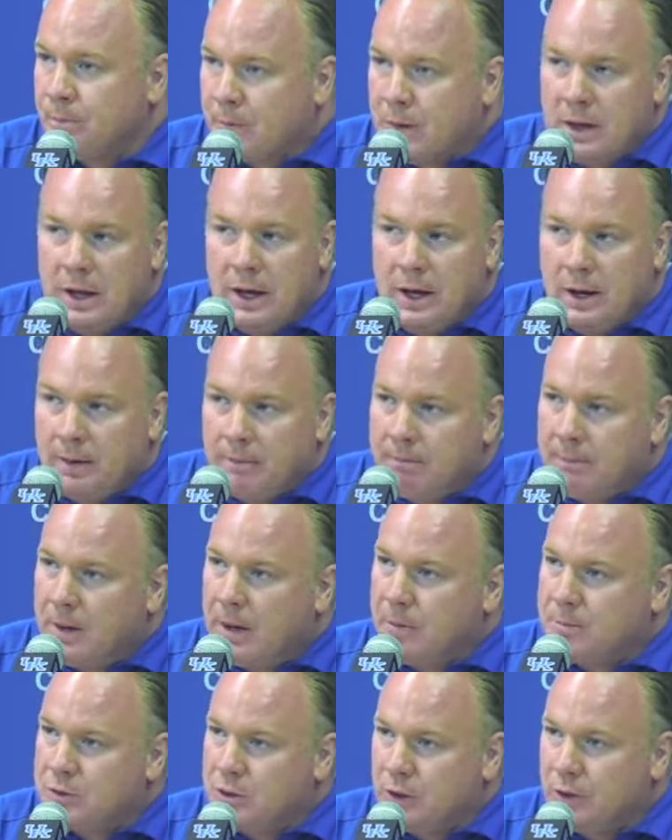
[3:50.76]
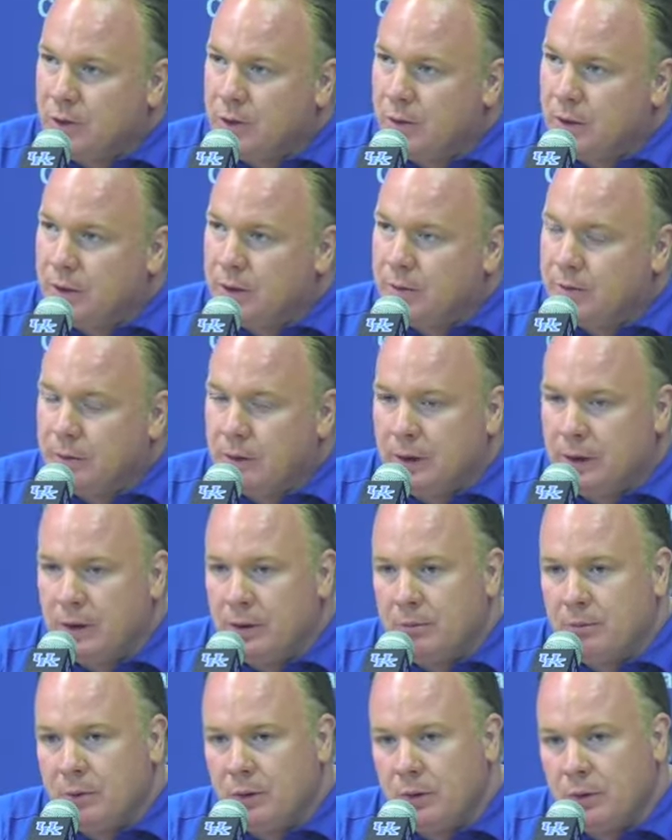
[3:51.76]
Yeah, absolutely.
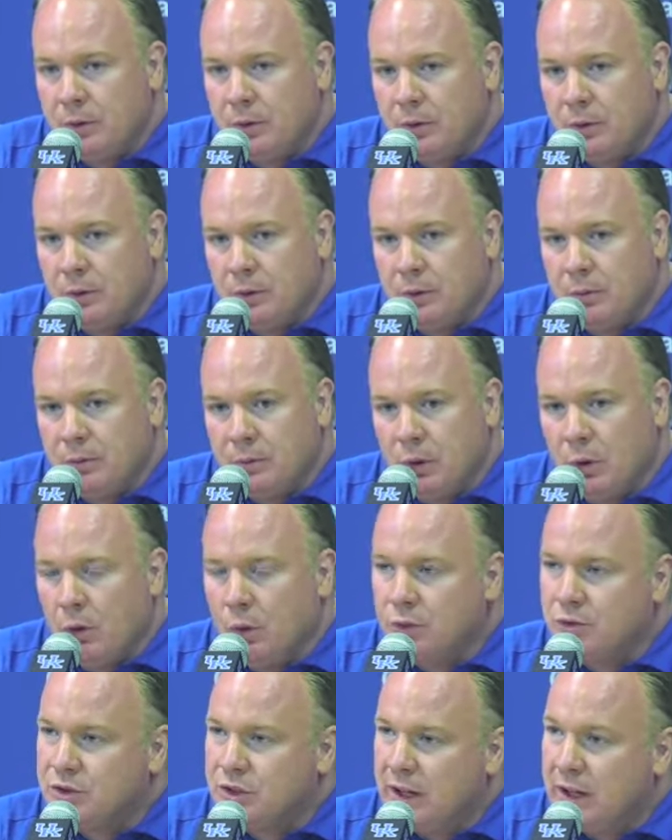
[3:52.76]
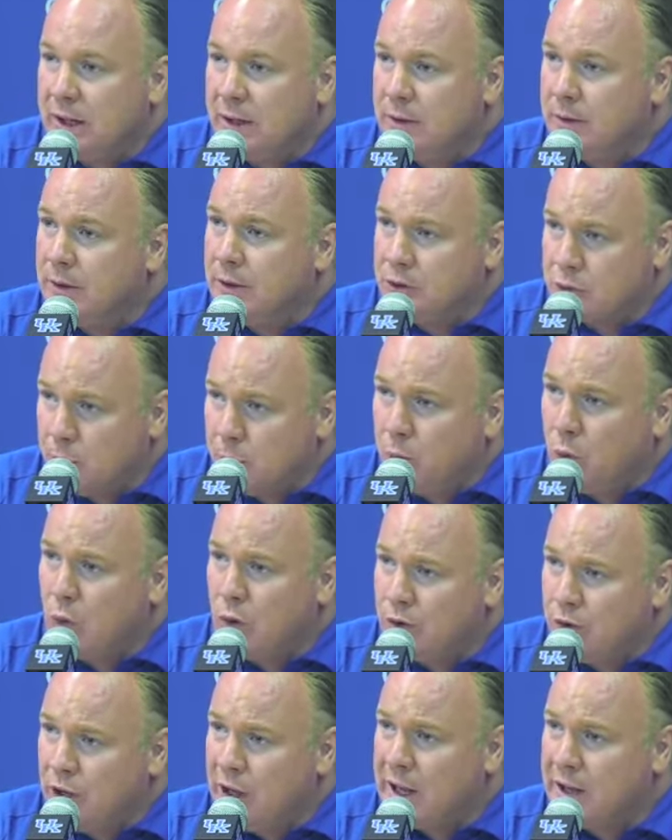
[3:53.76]
The whole state is
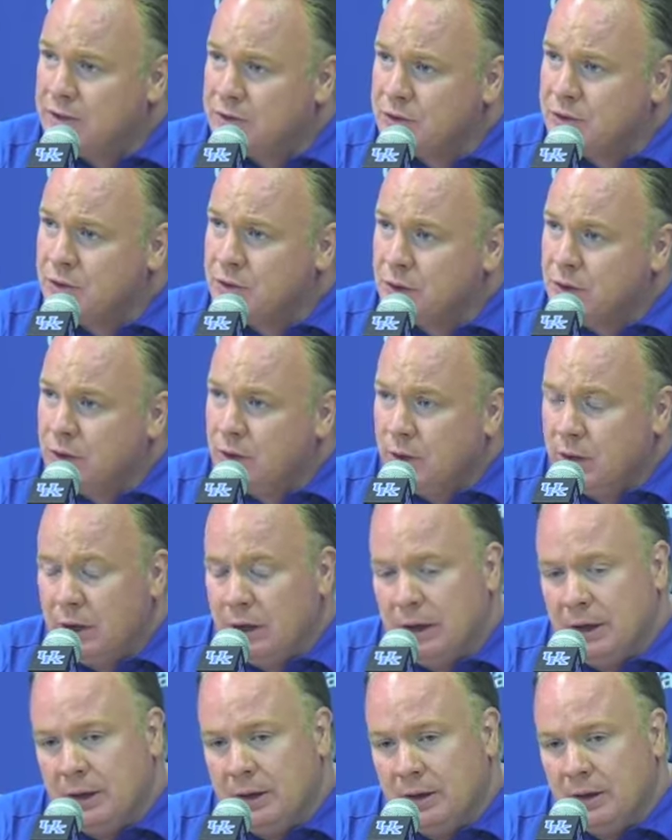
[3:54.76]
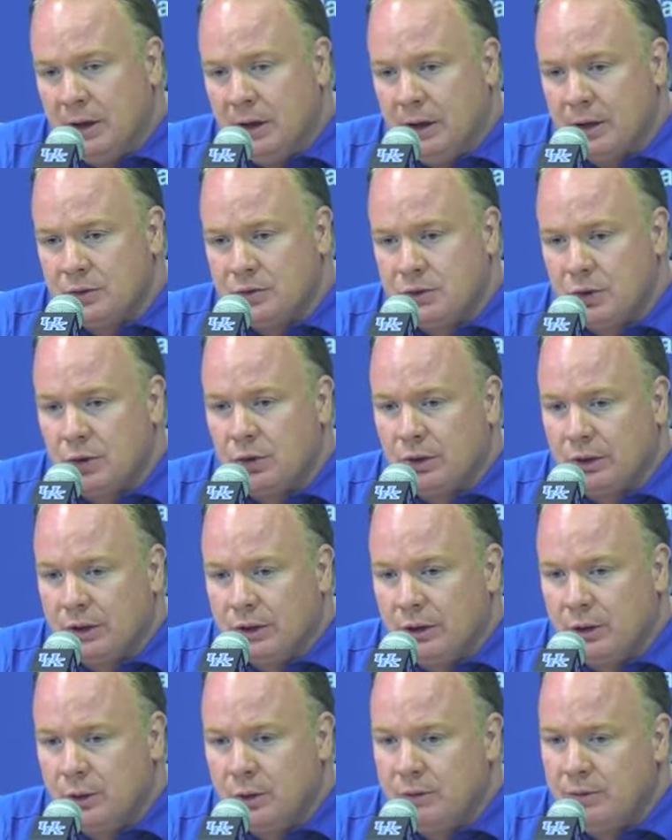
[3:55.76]
important to us, and
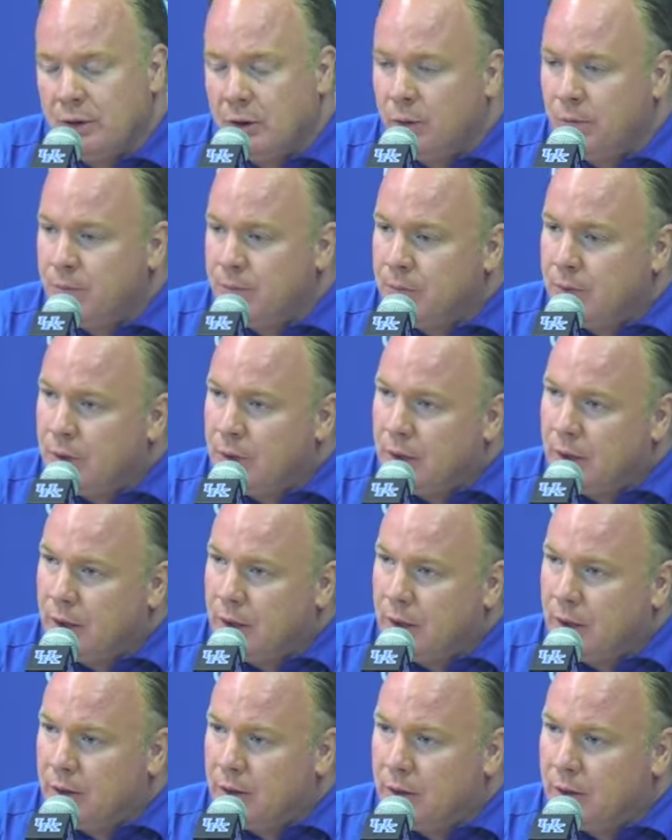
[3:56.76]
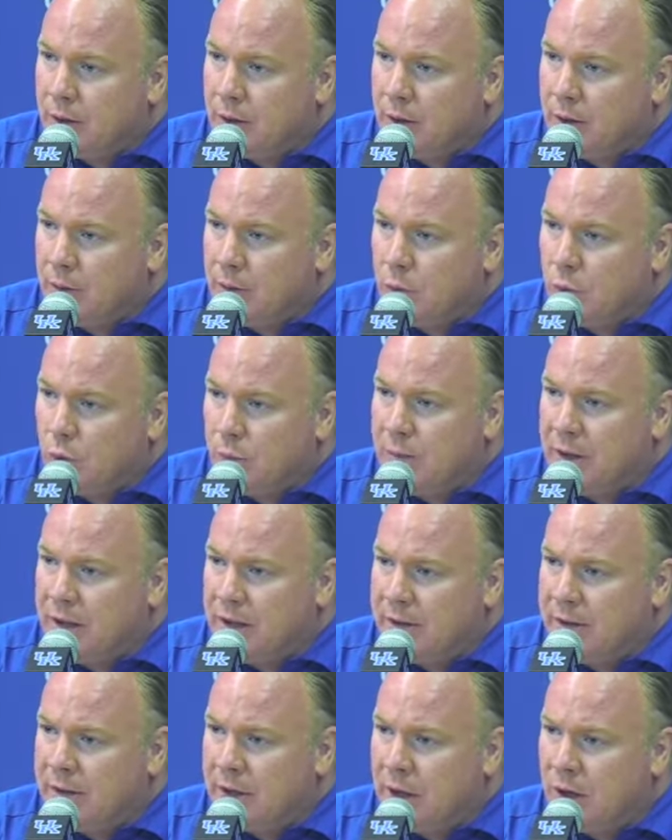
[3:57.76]
certainly Louisville will
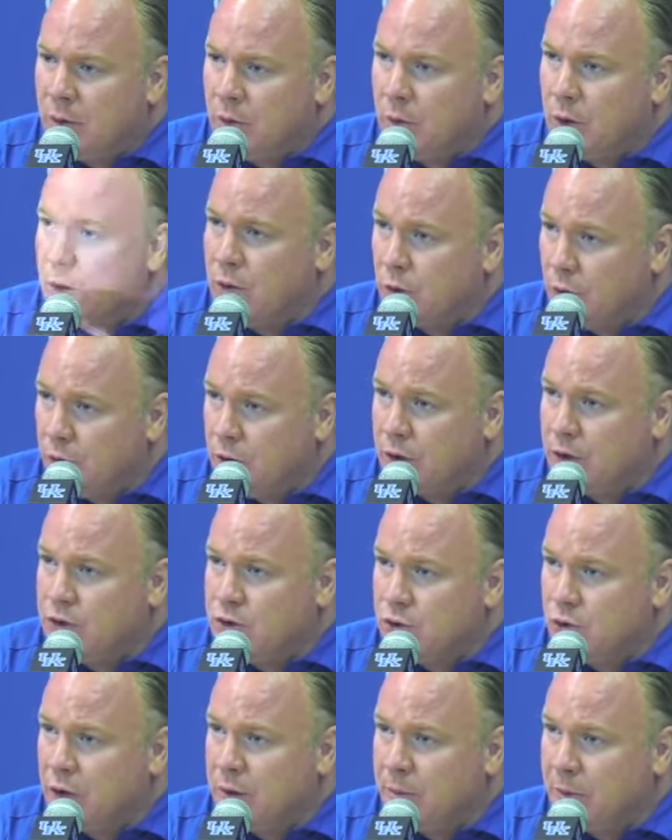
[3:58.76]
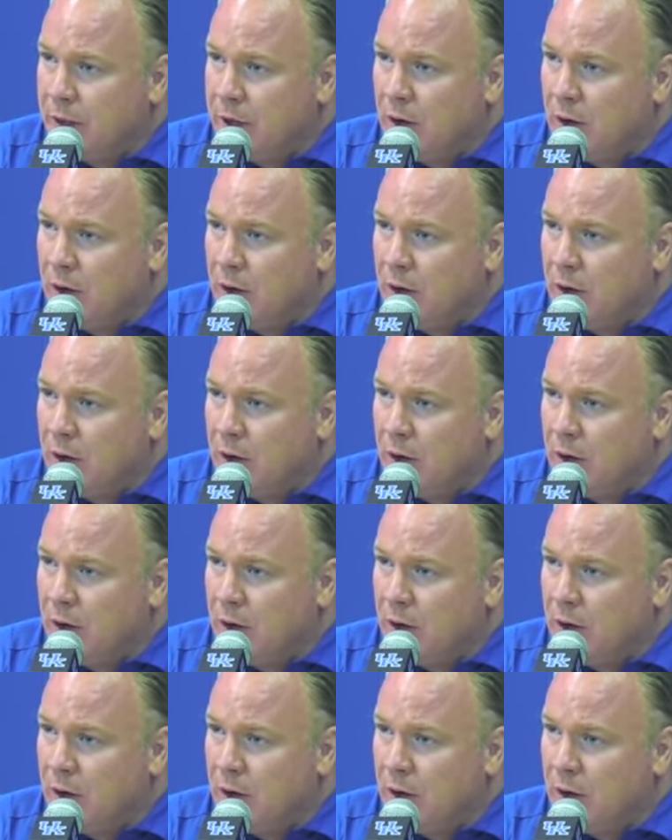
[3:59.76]
be in there recruiting extremely